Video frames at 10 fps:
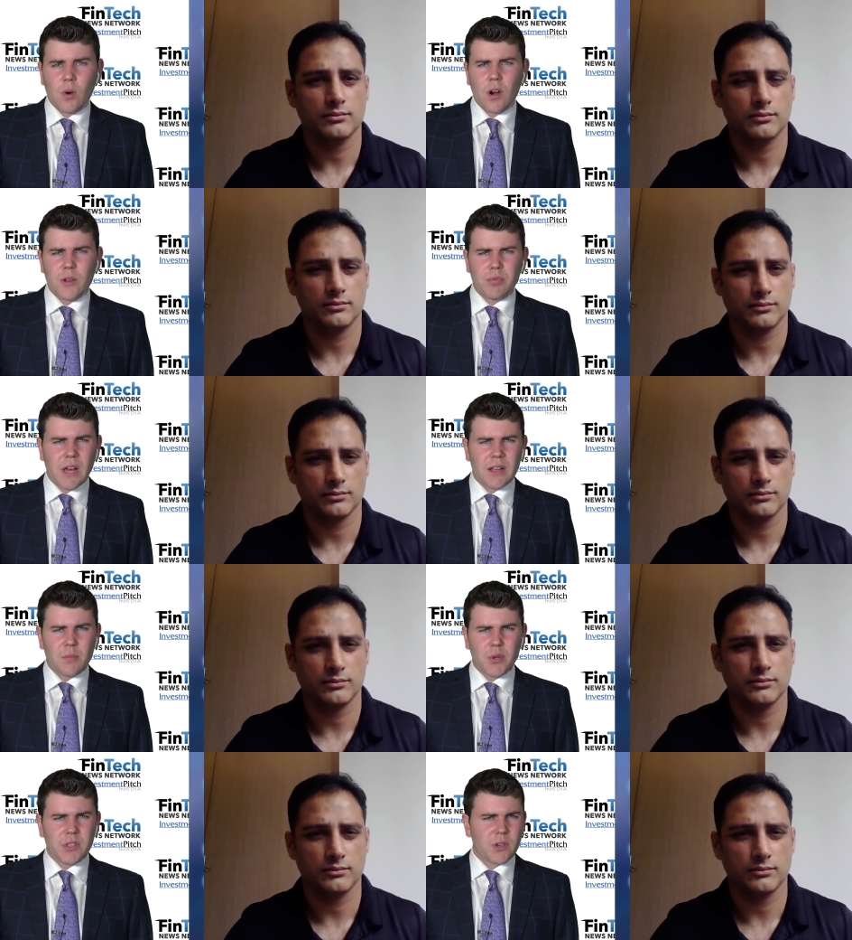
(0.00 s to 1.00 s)
Speaker 1: or are you
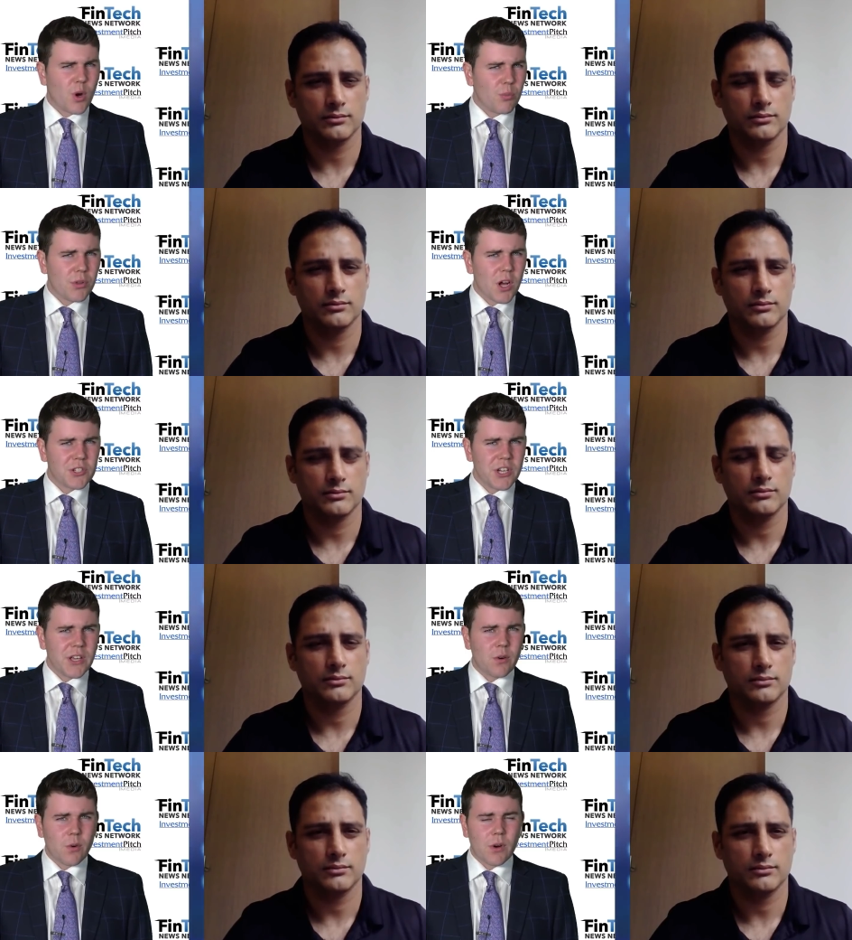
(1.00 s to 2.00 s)
planning on building your own
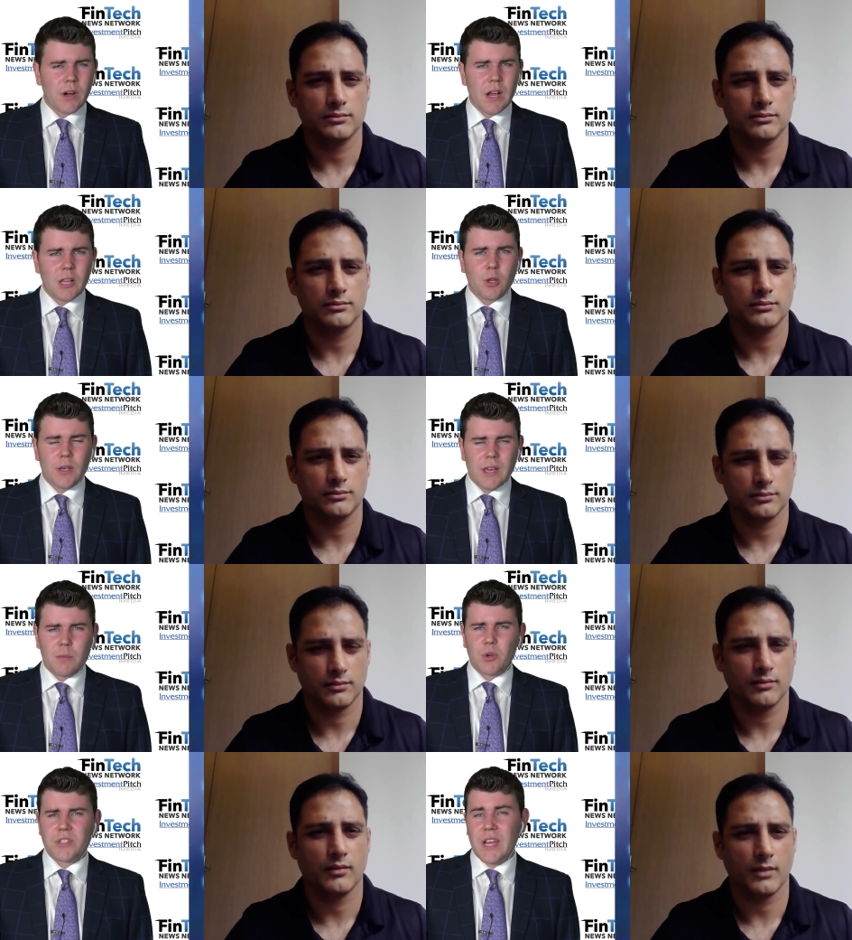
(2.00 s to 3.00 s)
blockchain or looking
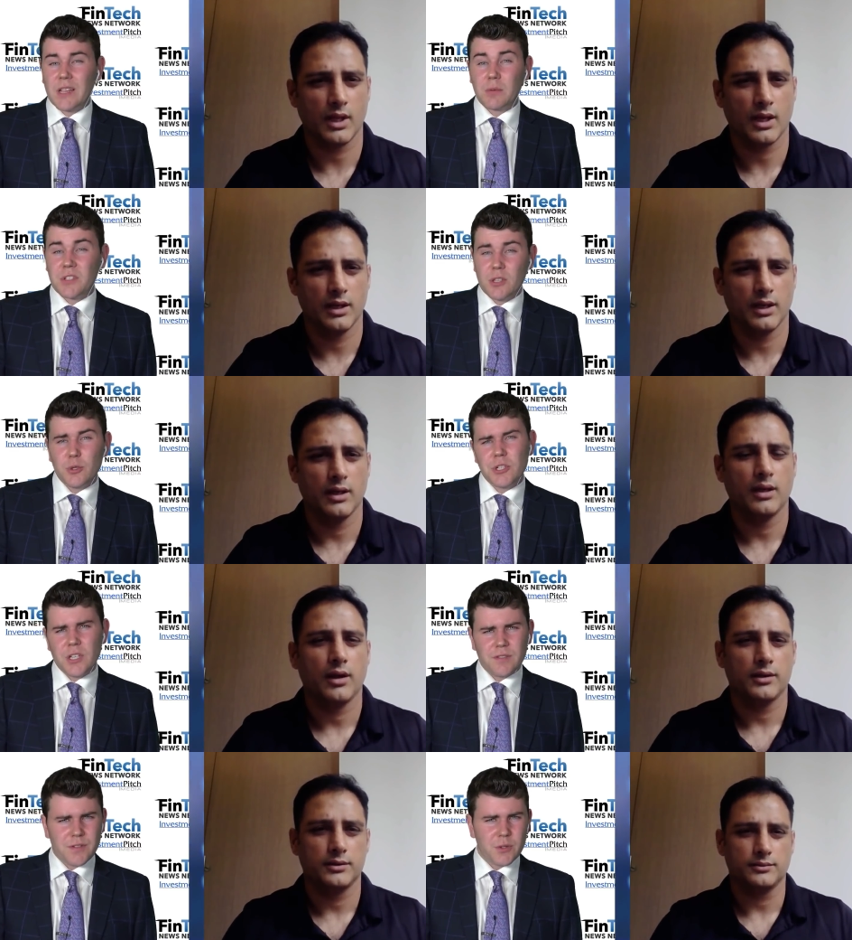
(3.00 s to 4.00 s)
at a more scalable
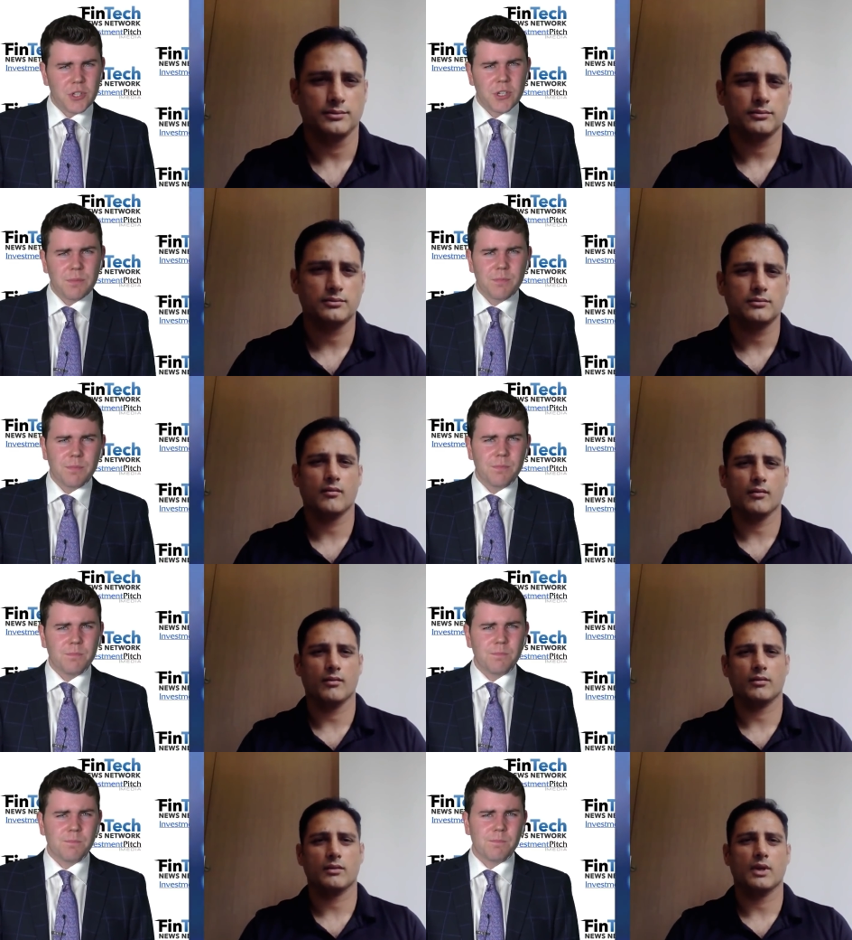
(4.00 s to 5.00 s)
solution in the future?
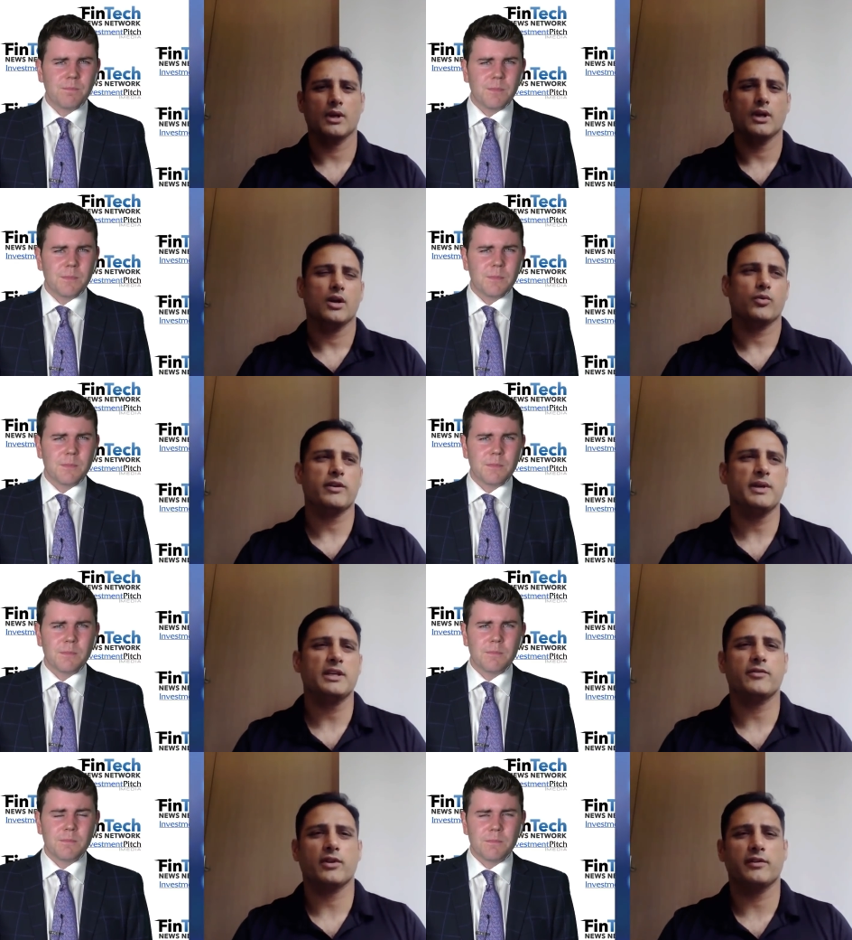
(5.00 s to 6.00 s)
Speaker 2: We've
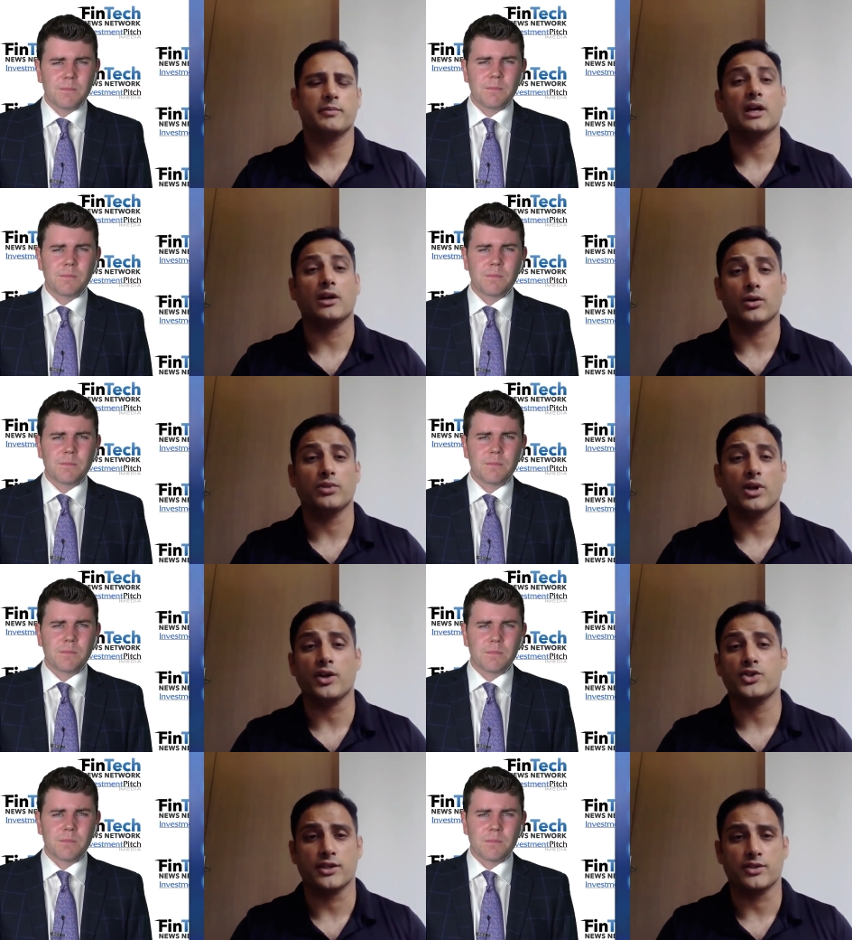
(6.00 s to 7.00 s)
been developing our own
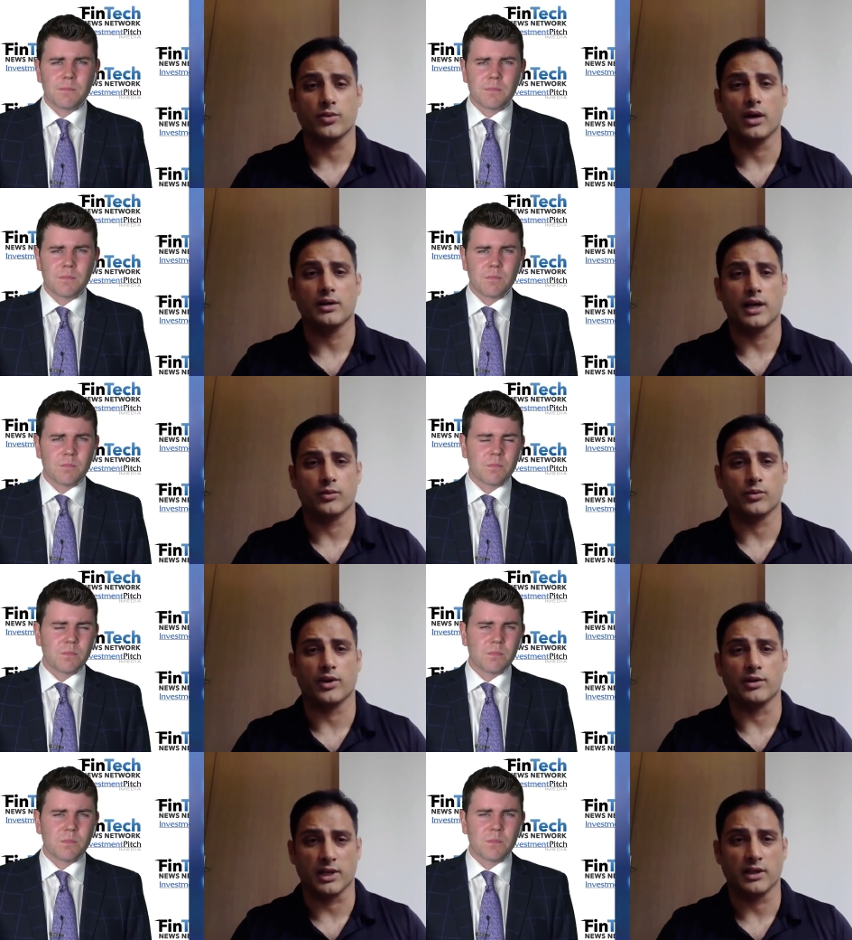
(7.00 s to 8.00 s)
blockchain as well, and we're
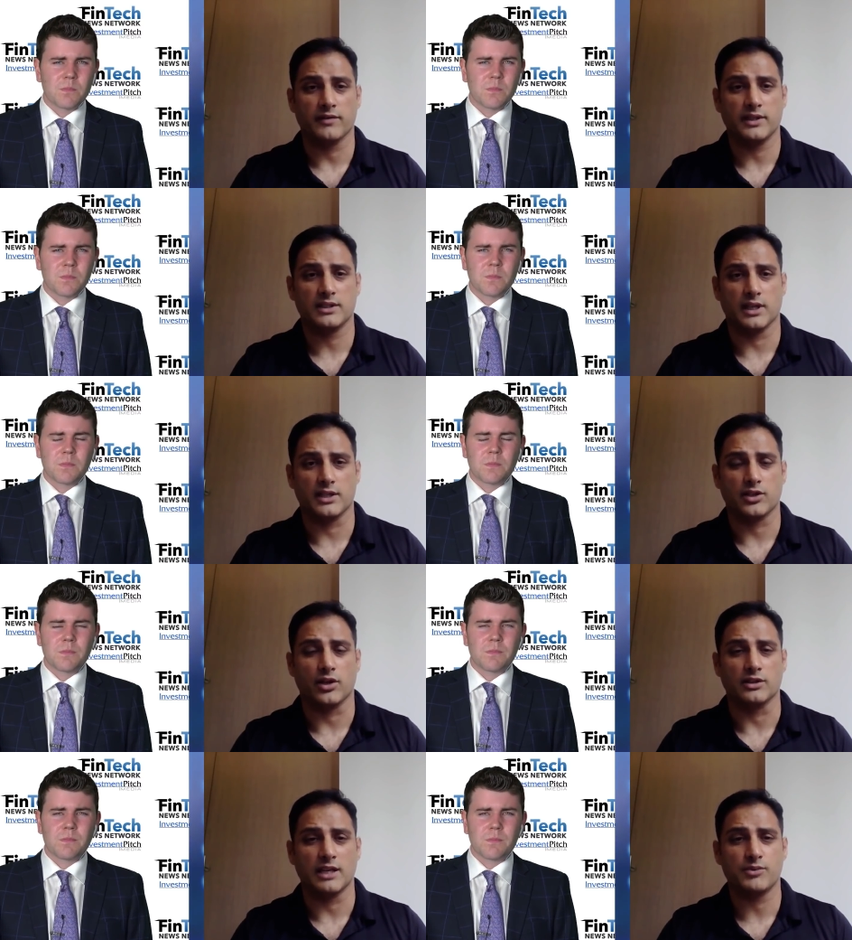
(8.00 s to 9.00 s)
in the middle of it. It's
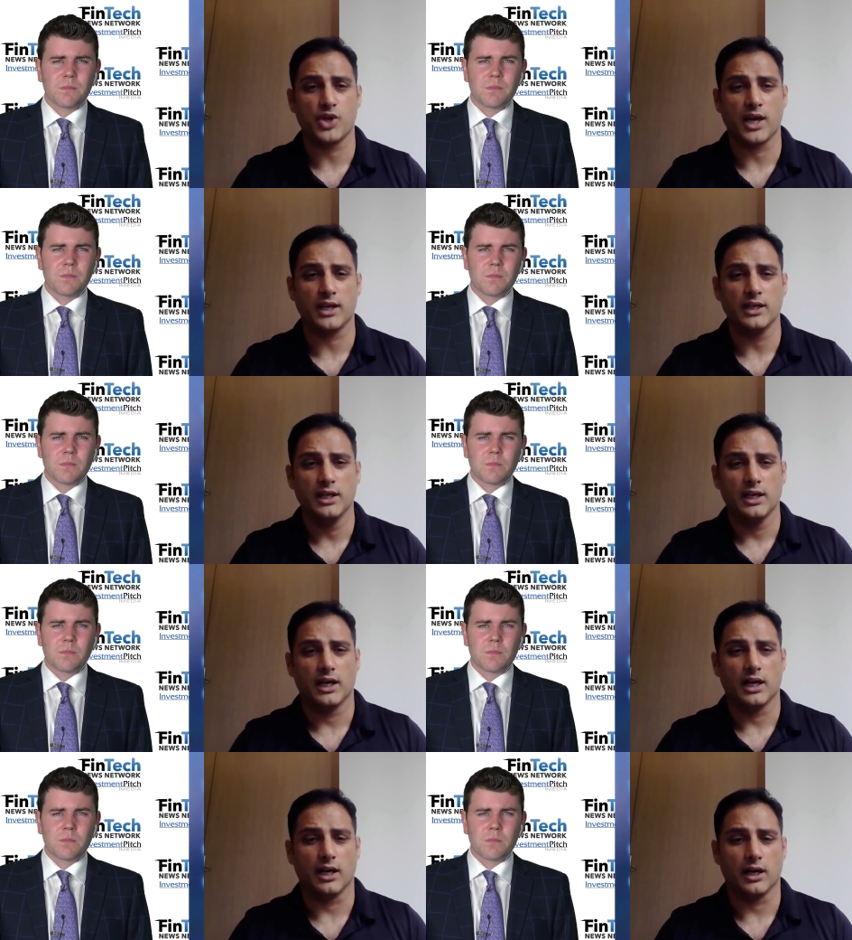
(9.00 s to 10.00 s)
called Deep Chain,
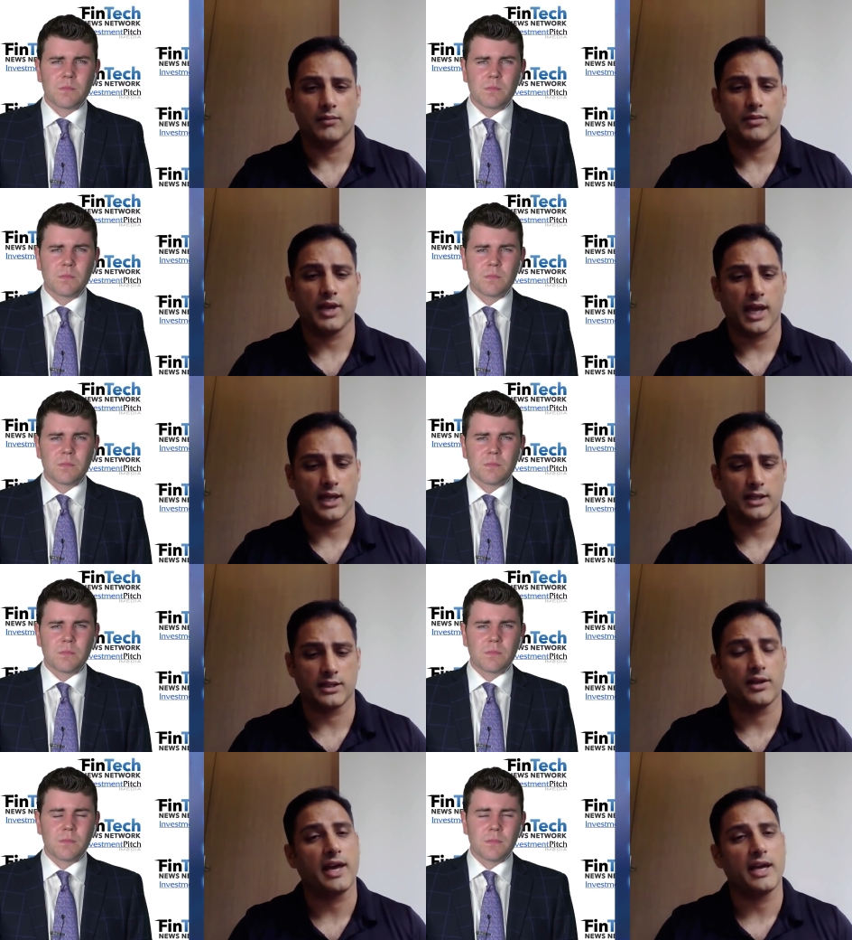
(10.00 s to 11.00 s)
um, and
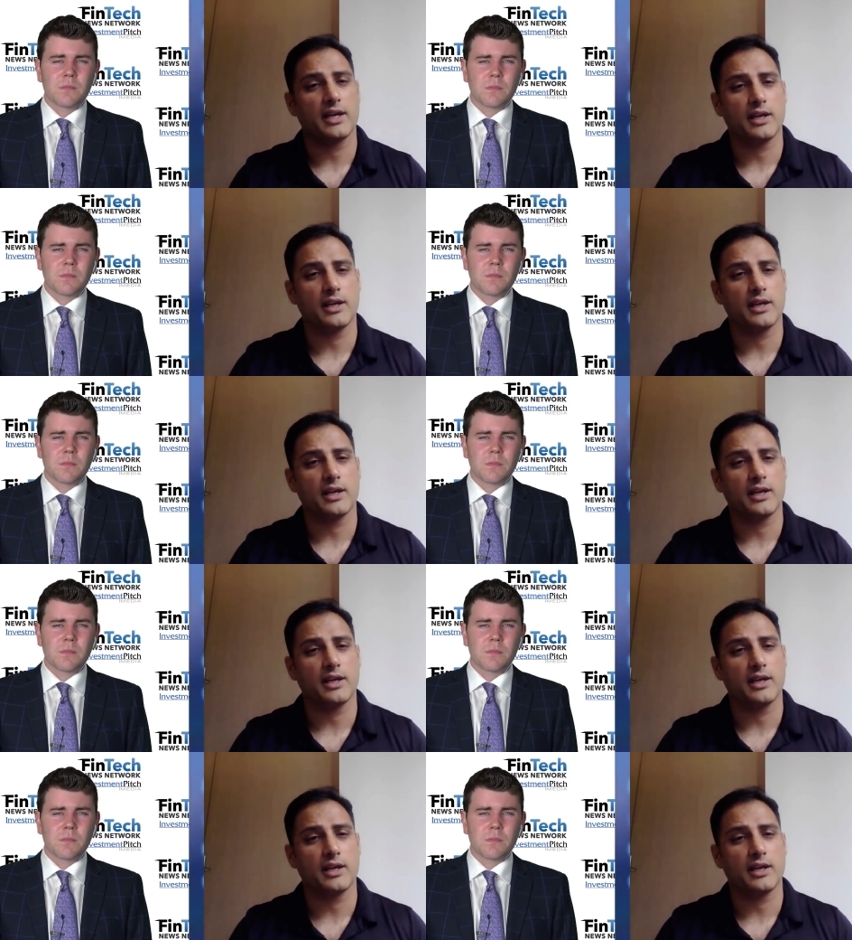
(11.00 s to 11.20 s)
uh, that